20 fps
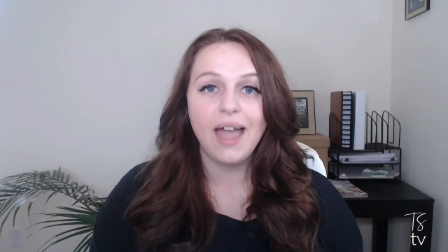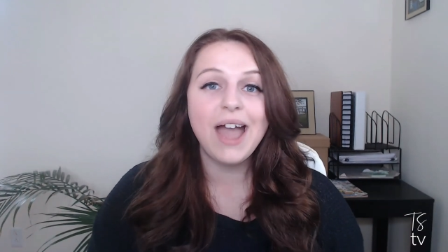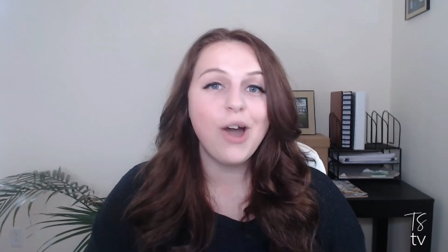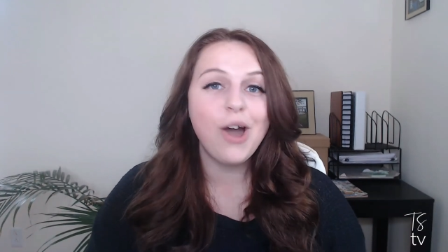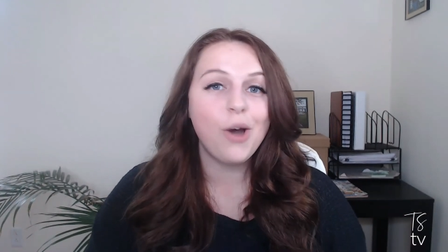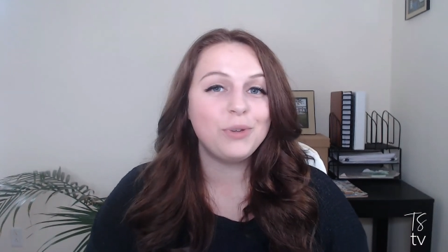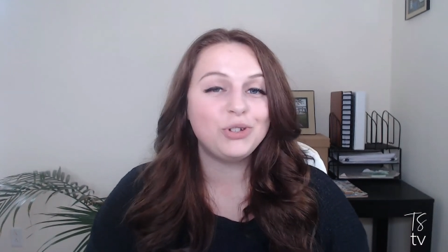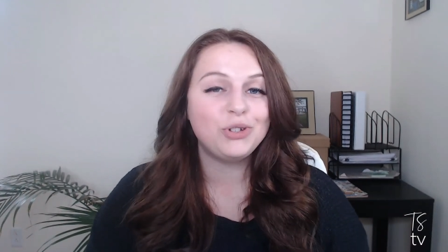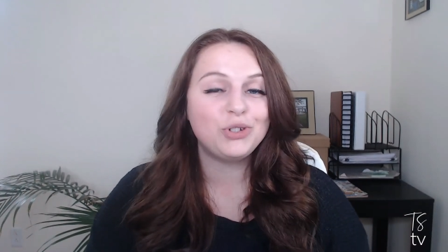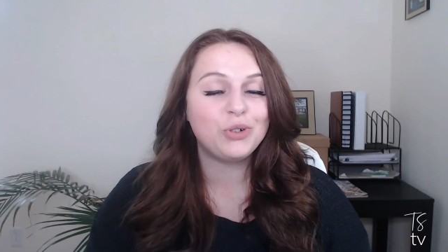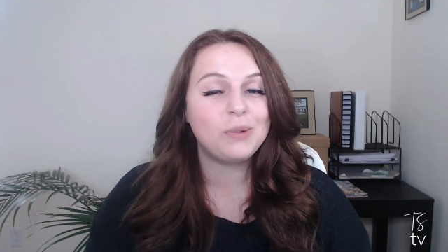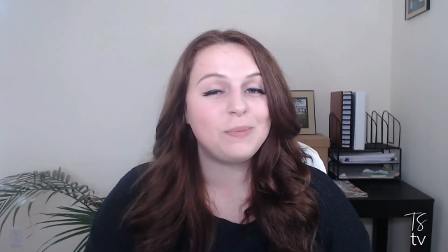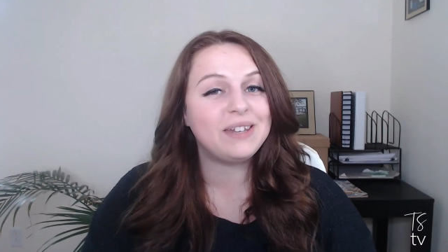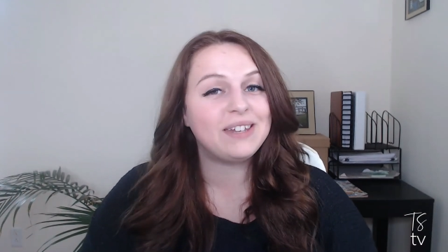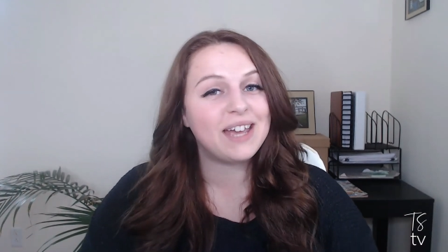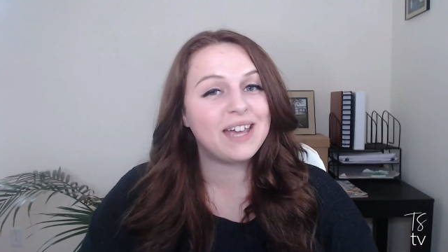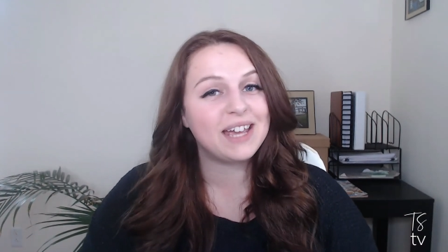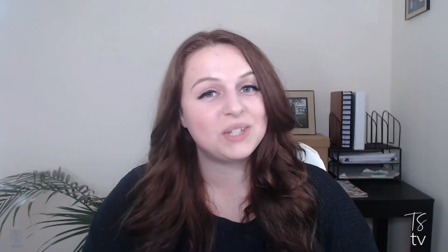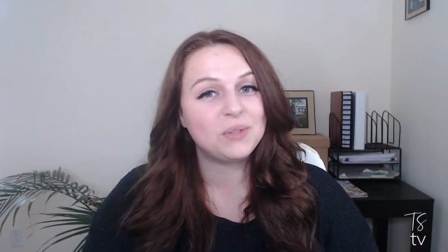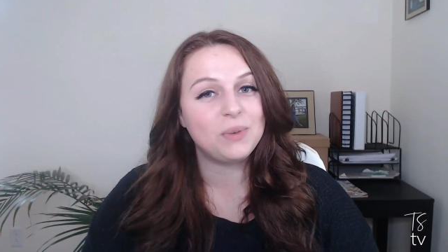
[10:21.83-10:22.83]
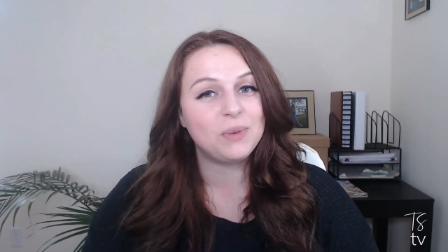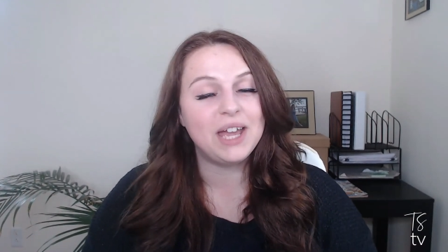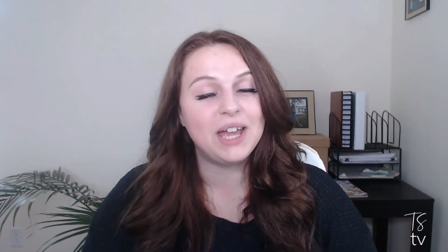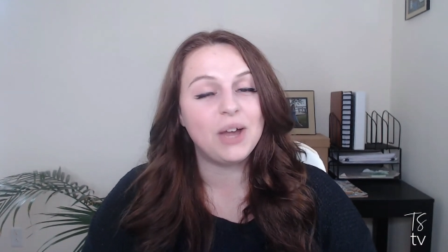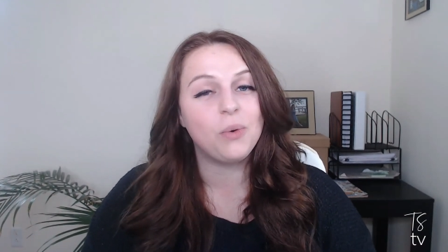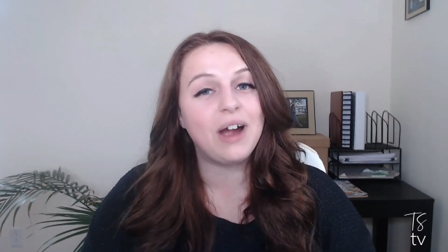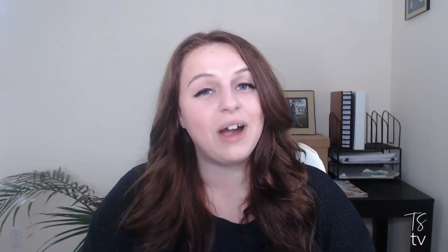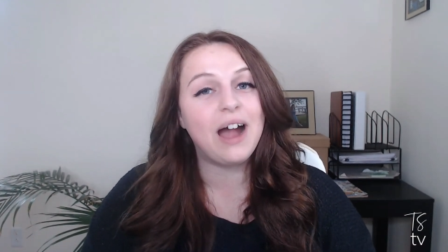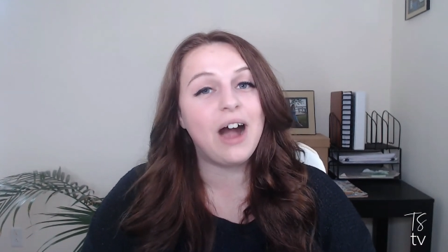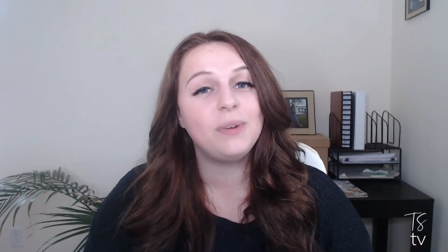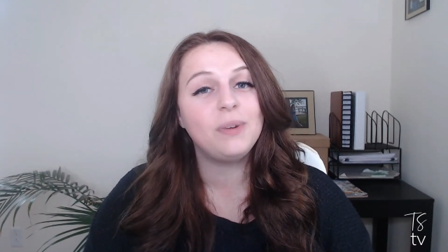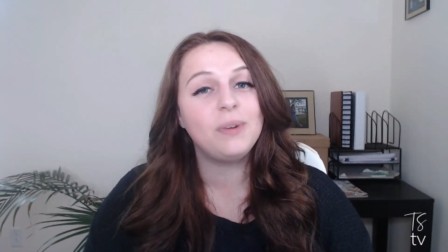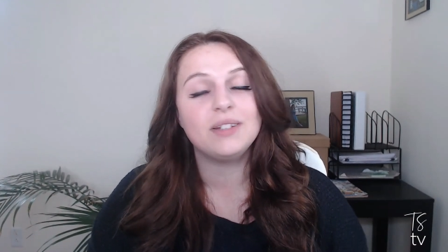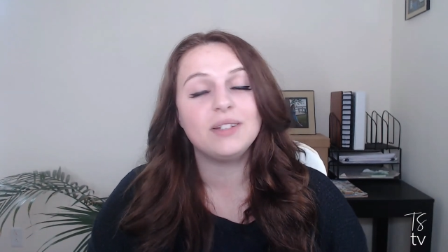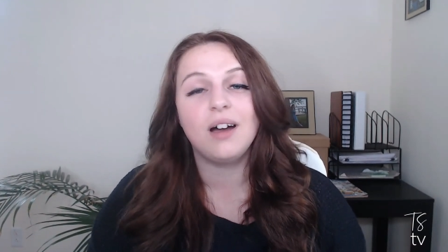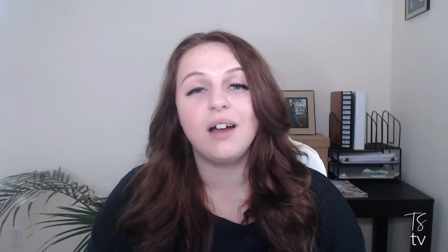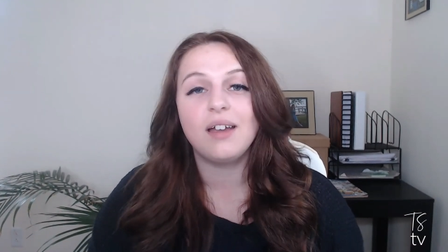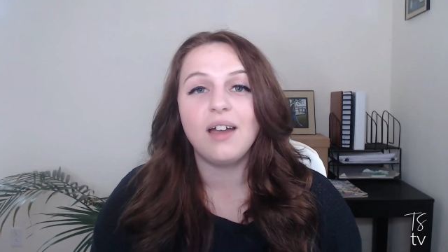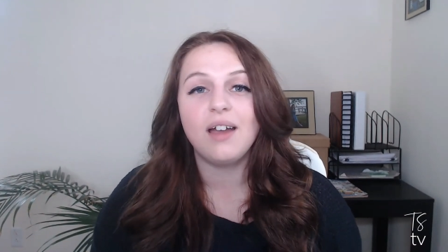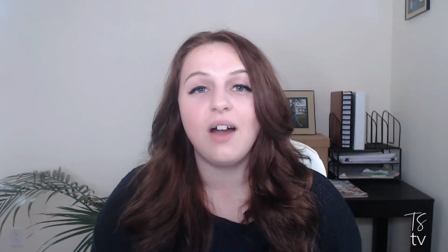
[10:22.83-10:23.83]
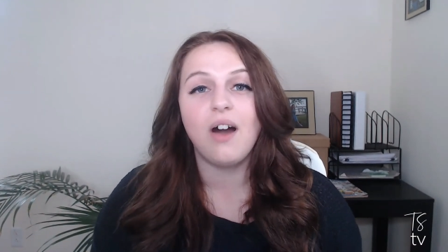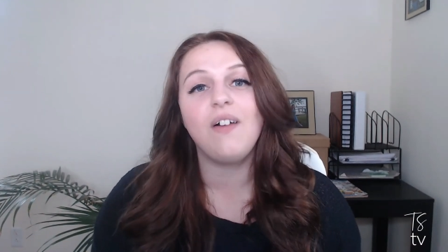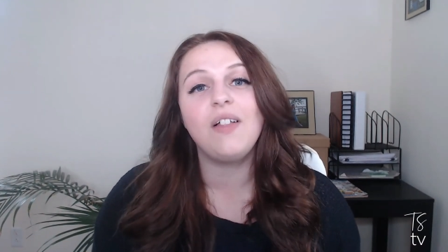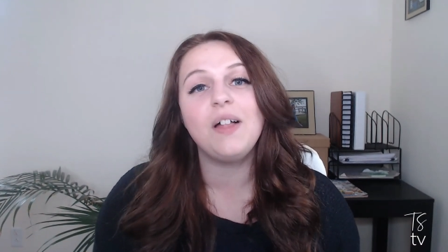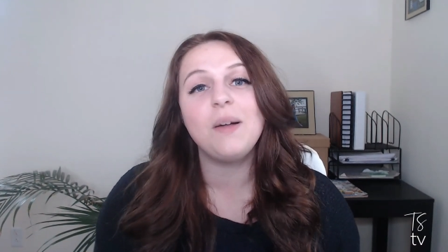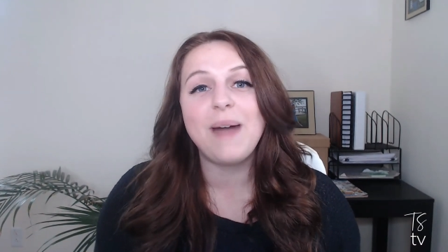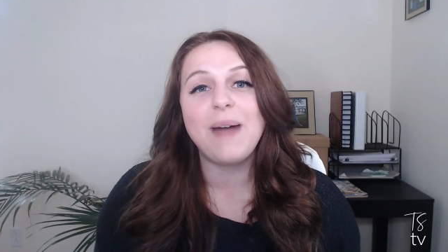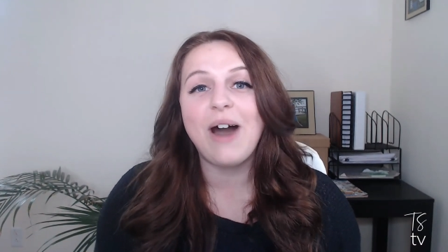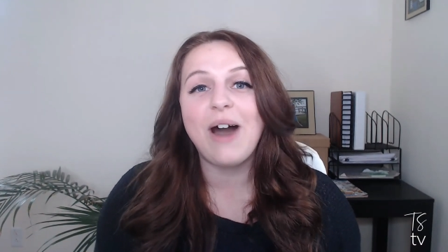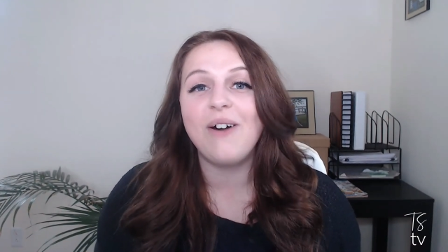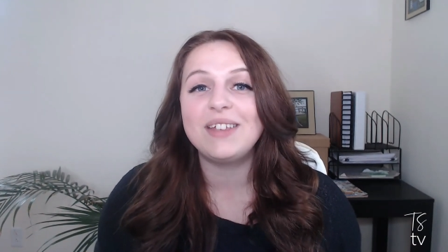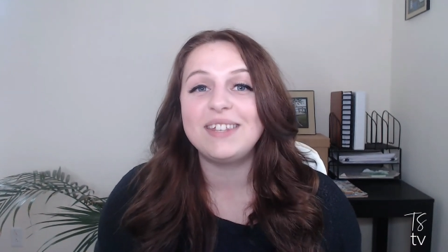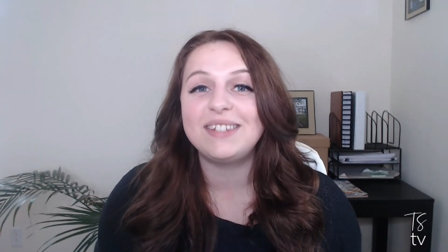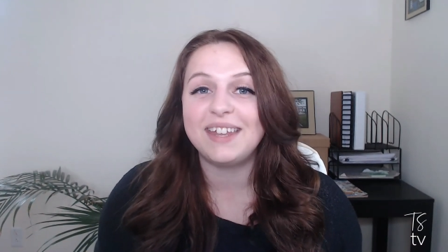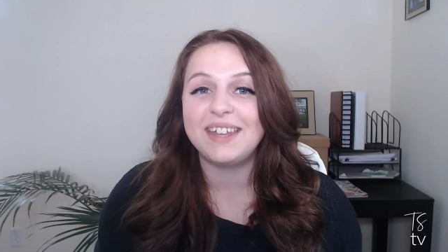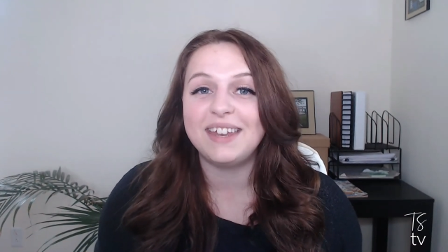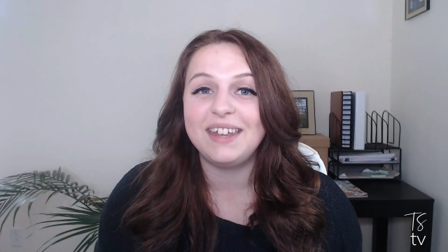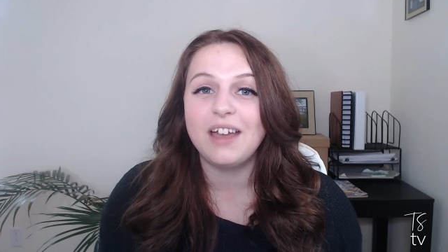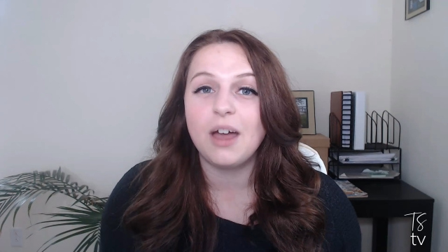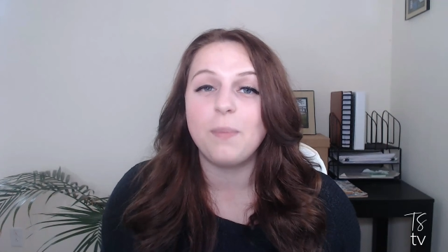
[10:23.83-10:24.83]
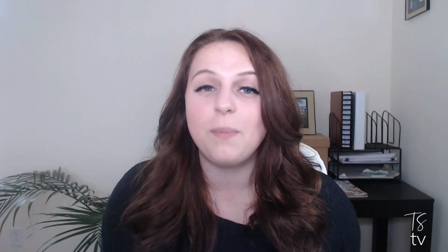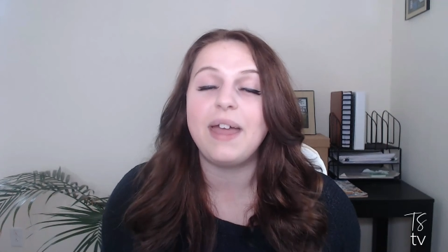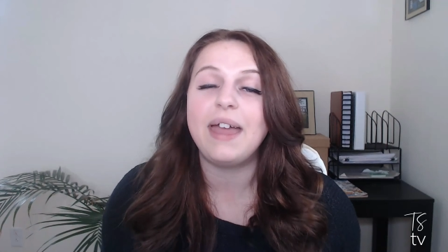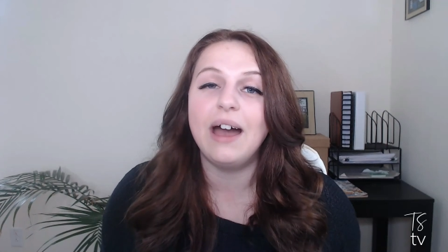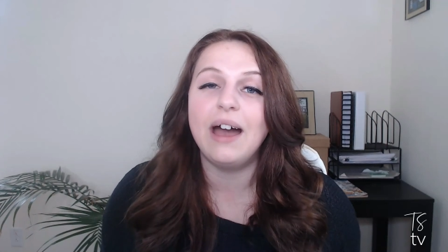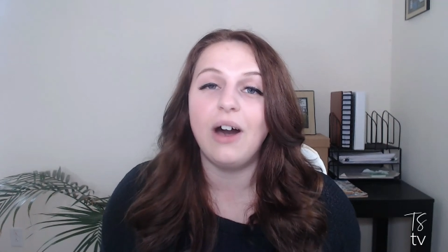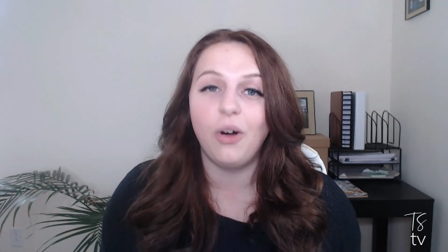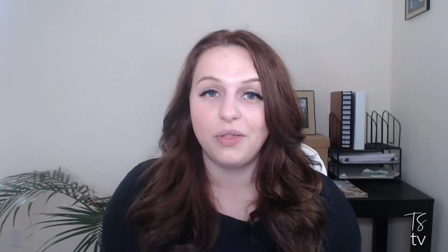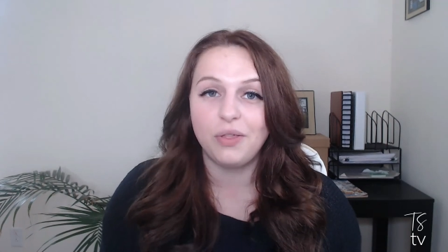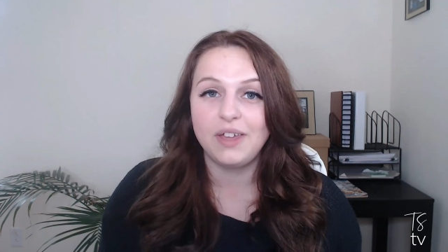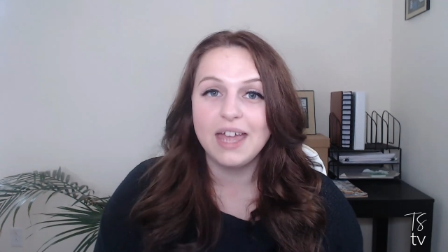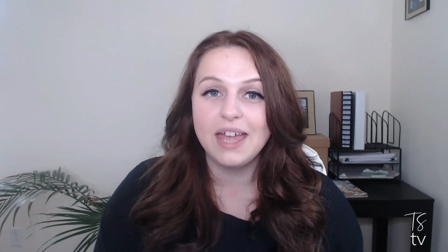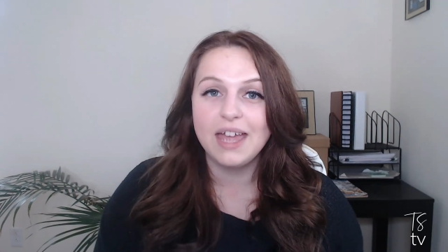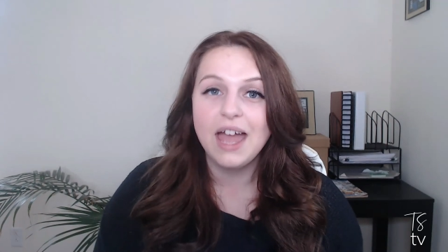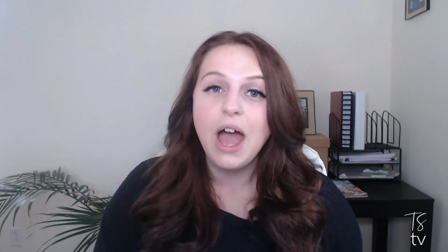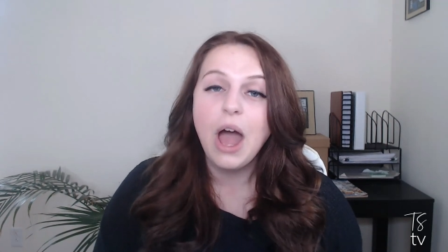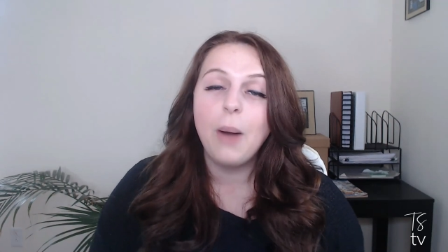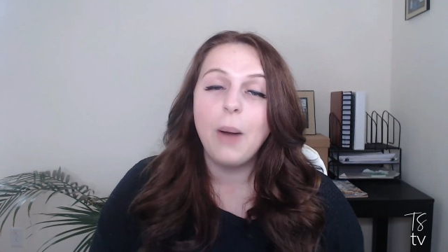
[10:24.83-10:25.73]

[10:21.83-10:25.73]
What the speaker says: I hope you join me next week, where I'll be talking all about setting up a healthy